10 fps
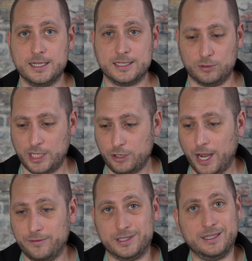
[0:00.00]
So there you
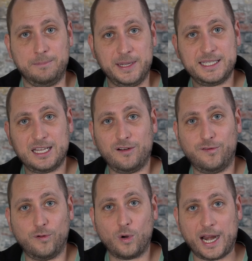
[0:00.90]
have it, the Pixel
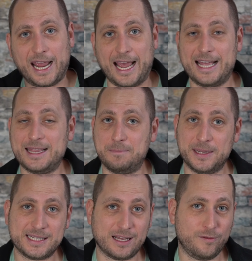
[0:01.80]
4a and the
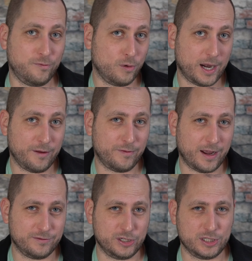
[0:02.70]
Pixel 4a
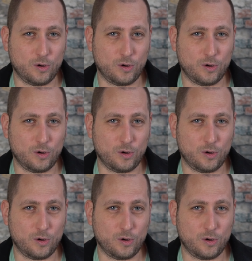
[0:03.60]
5G.